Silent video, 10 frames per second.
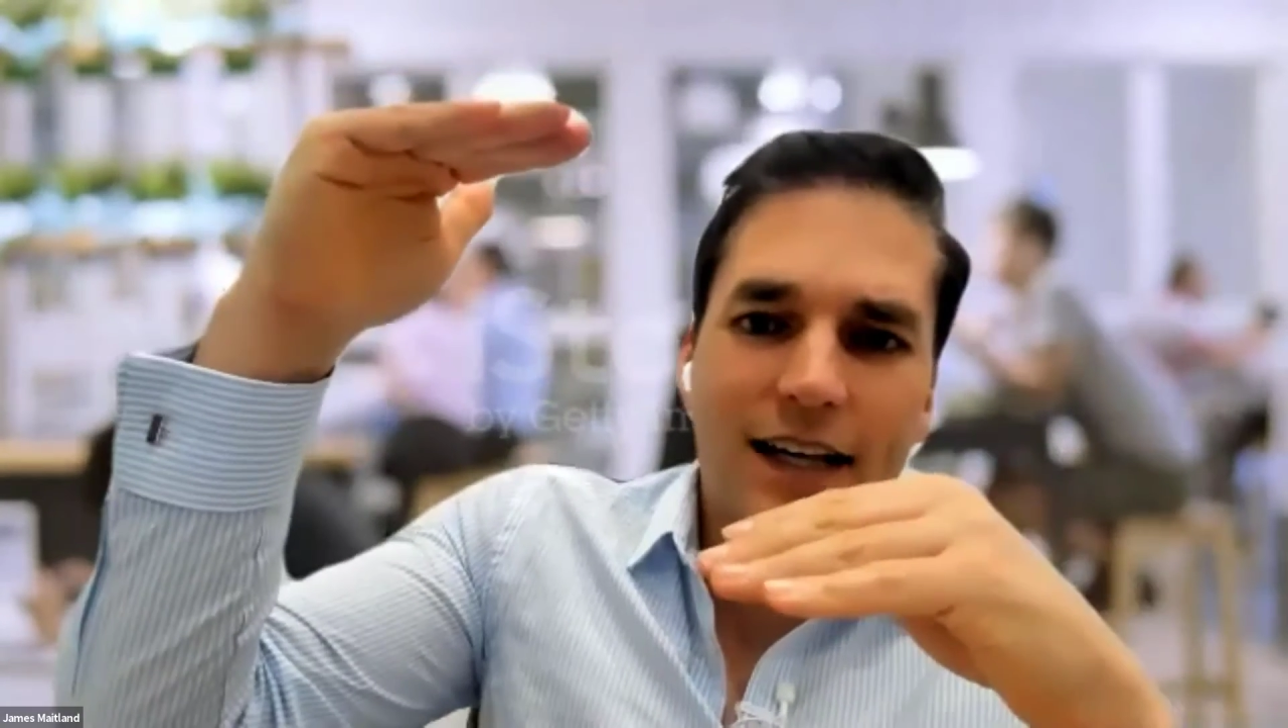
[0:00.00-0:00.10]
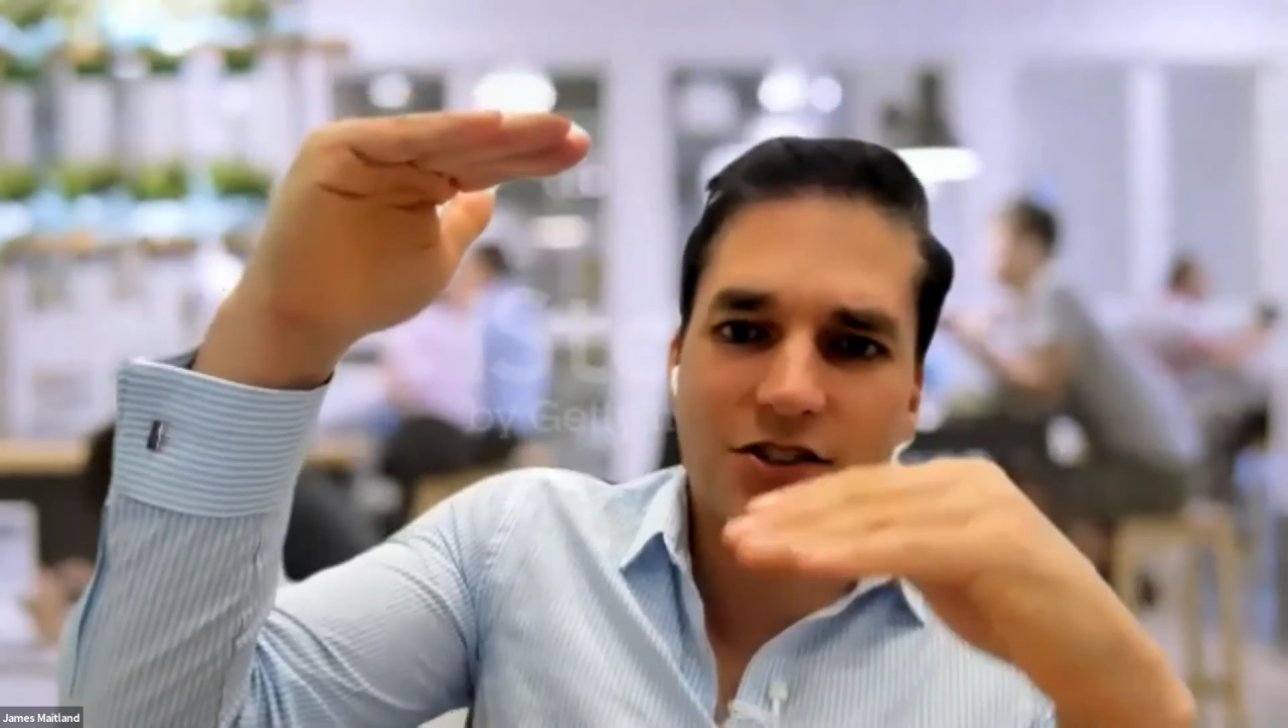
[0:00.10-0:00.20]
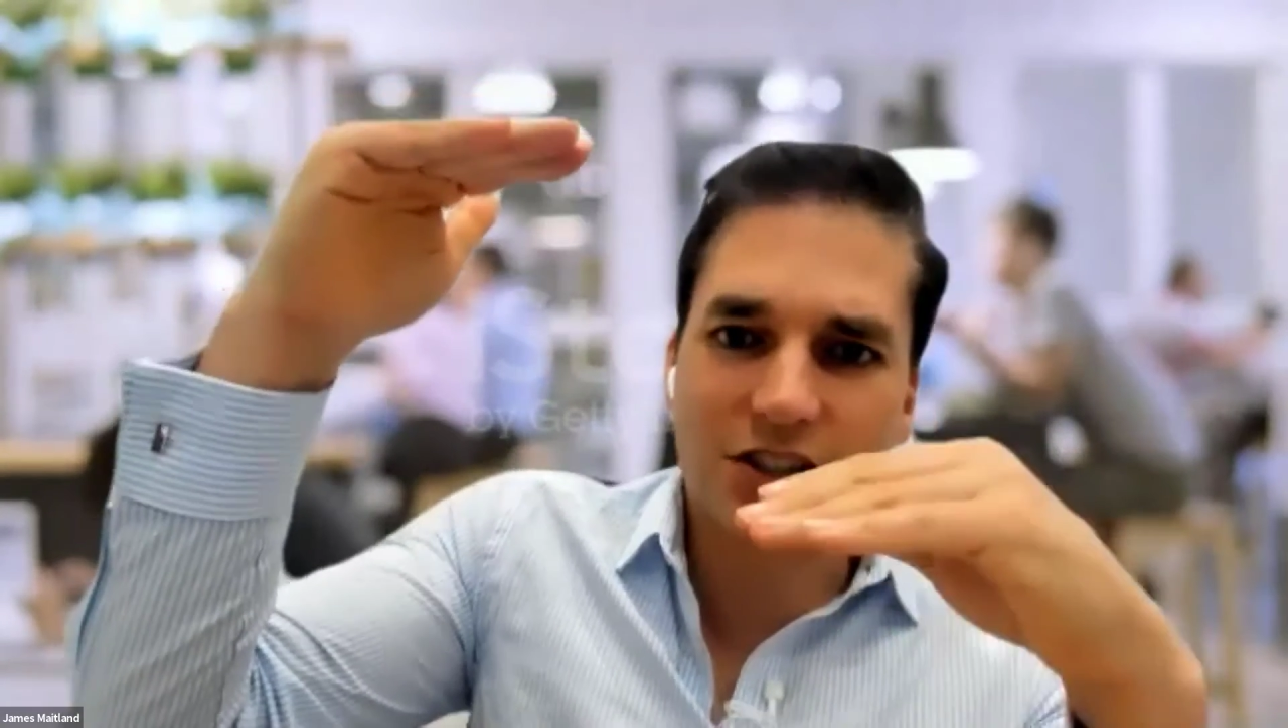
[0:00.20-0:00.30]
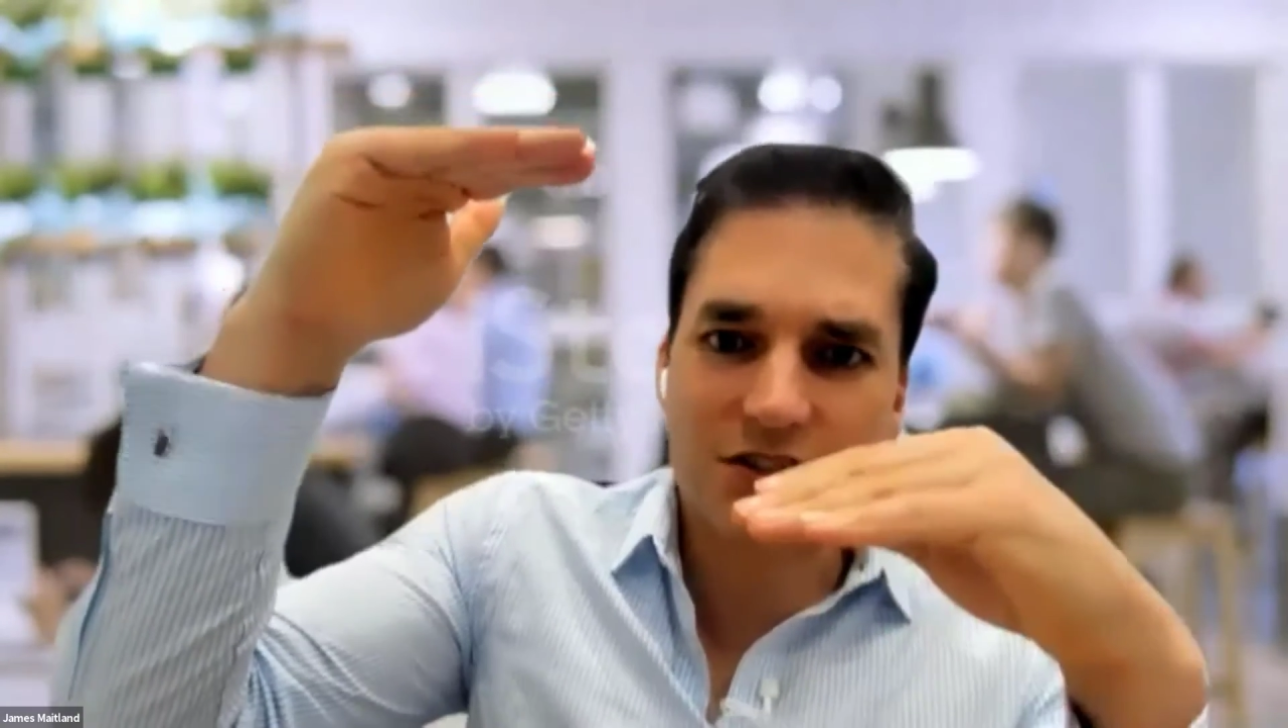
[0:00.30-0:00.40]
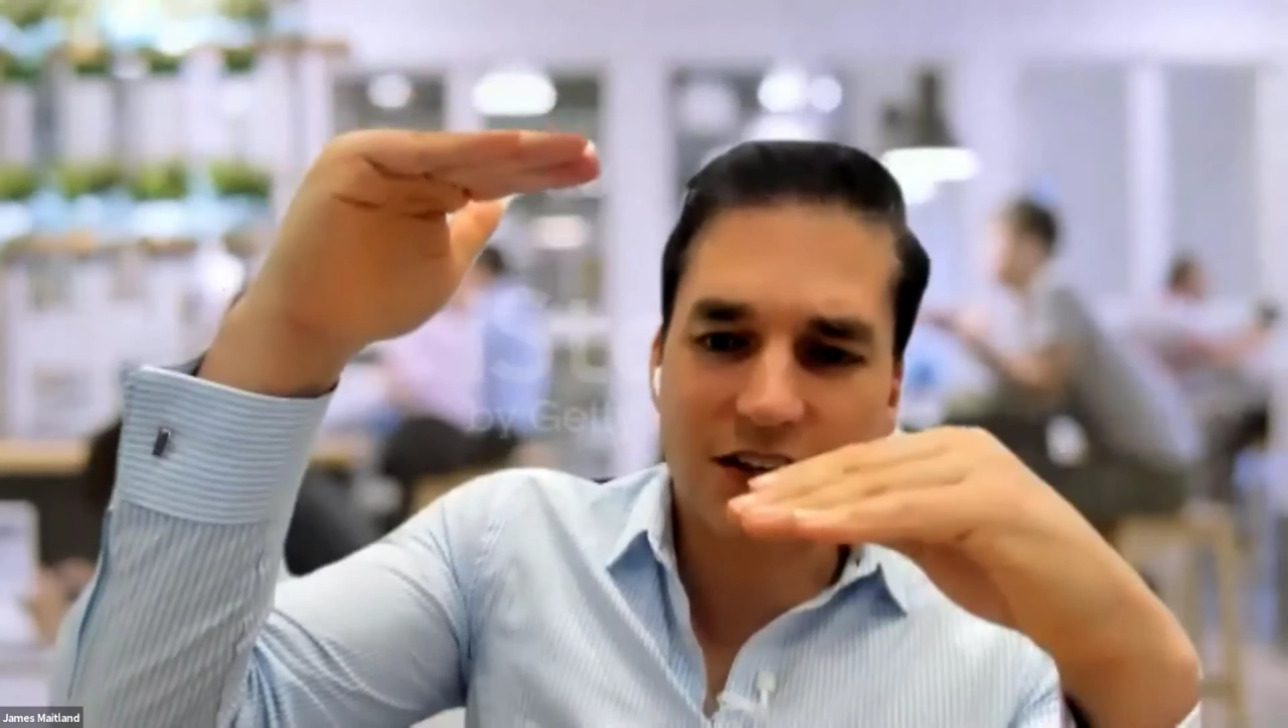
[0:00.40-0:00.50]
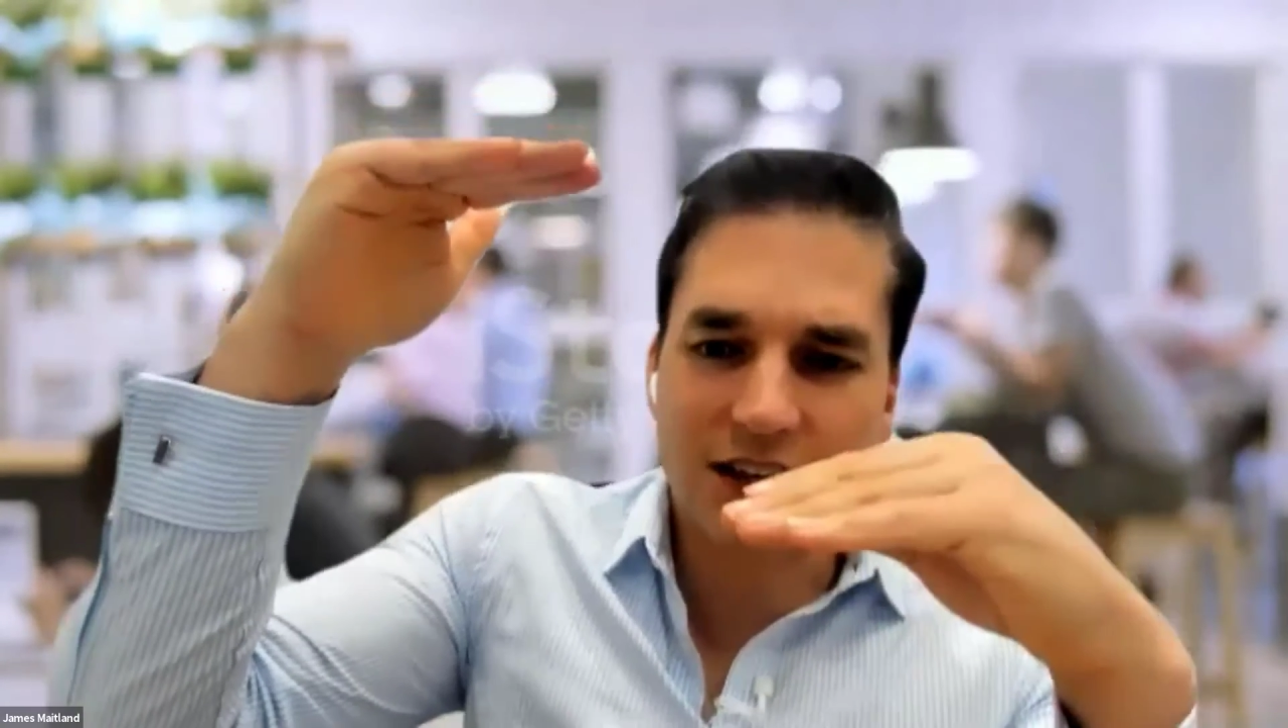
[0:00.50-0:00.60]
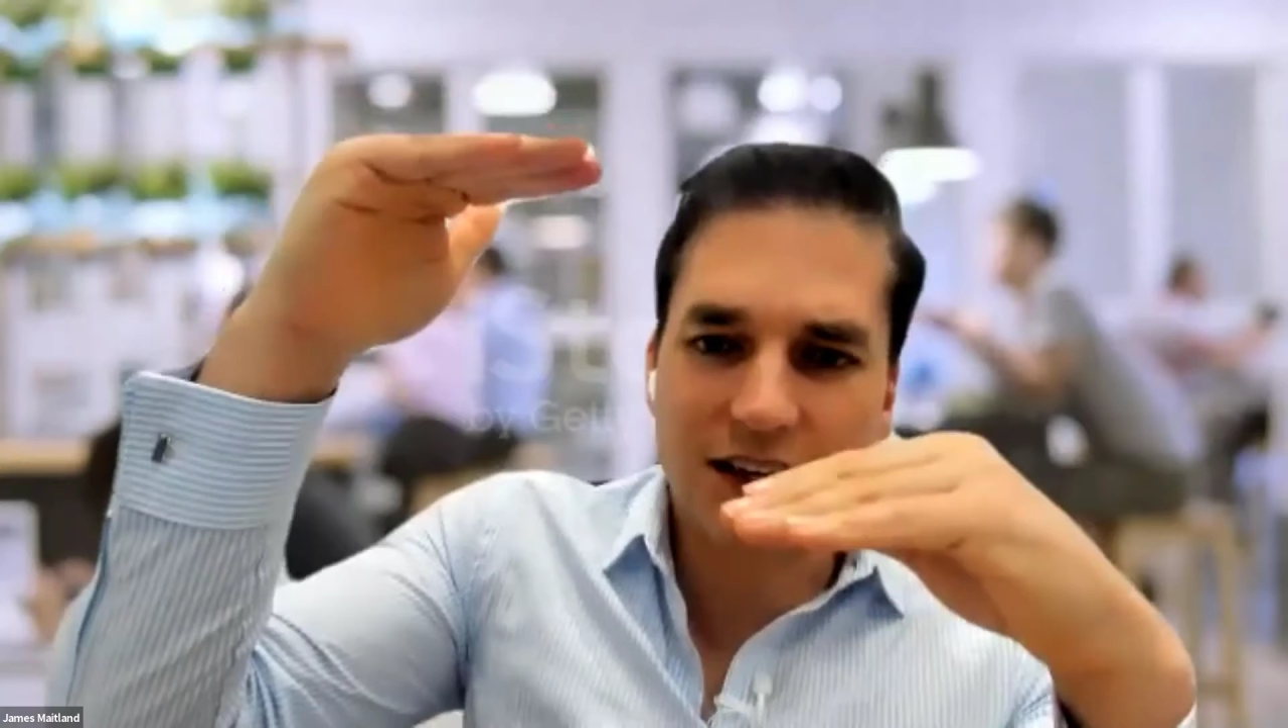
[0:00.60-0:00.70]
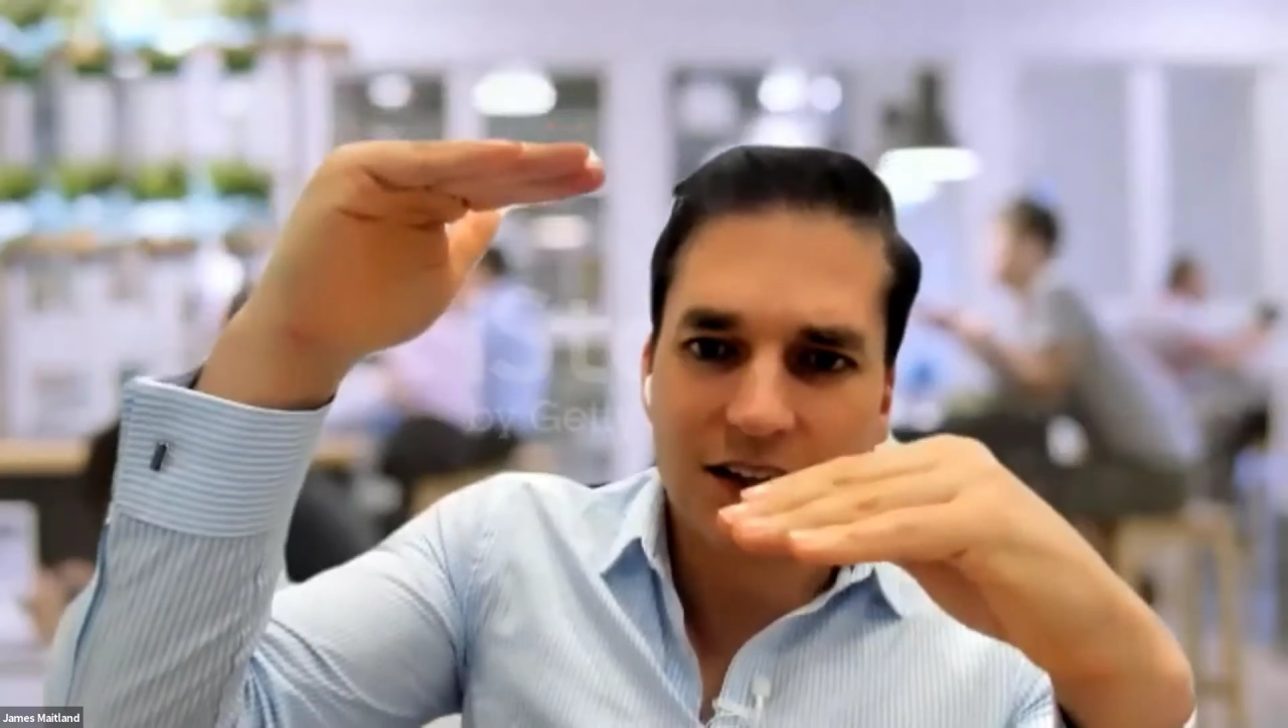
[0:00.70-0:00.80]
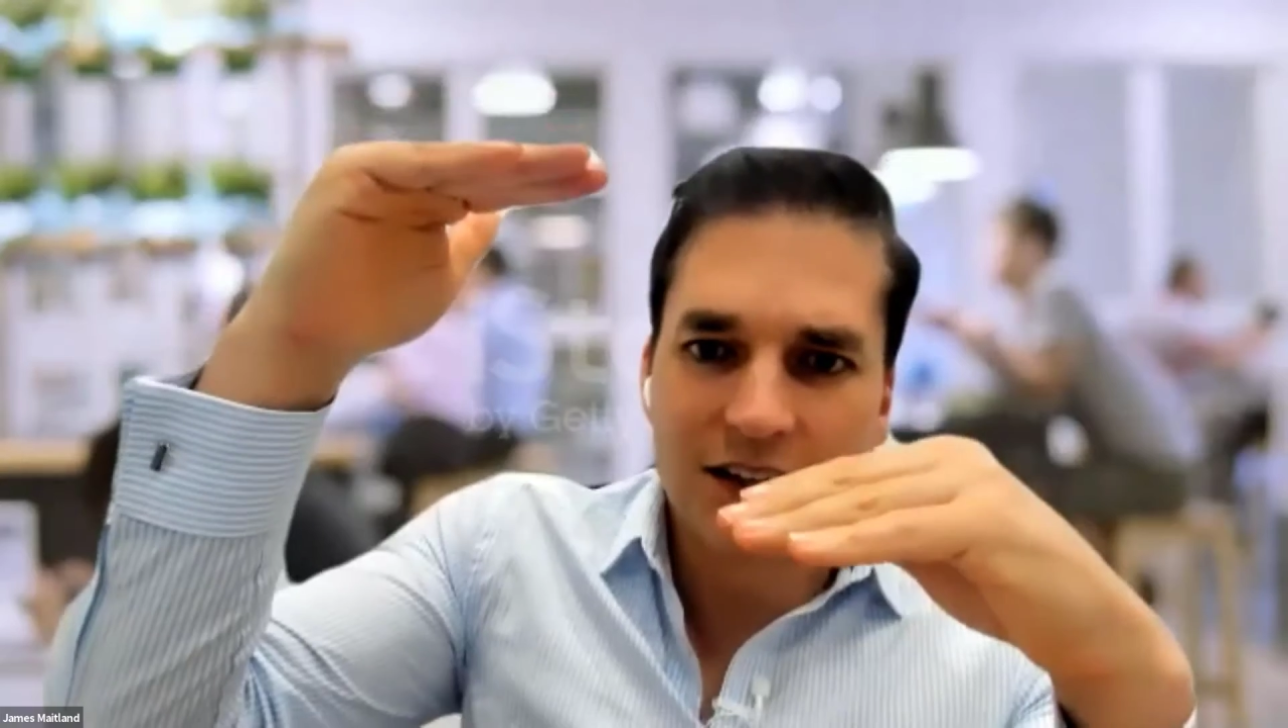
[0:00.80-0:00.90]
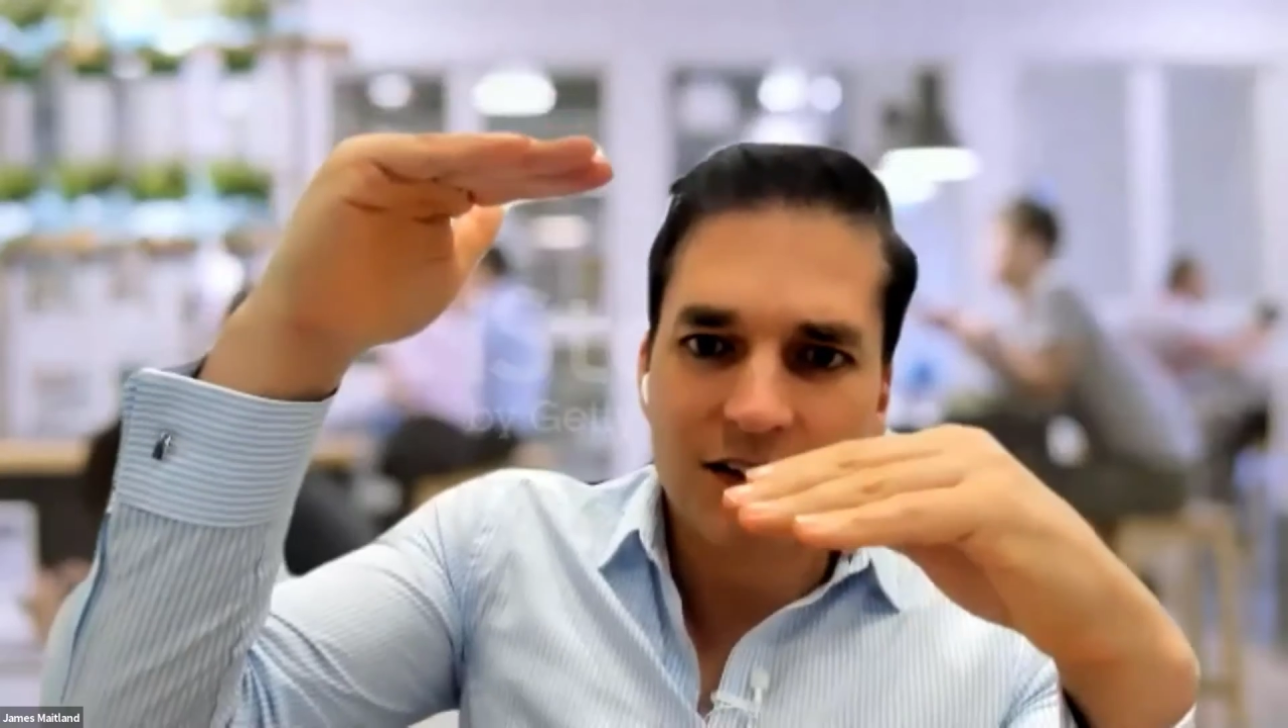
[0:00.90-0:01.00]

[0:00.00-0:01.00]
It's just the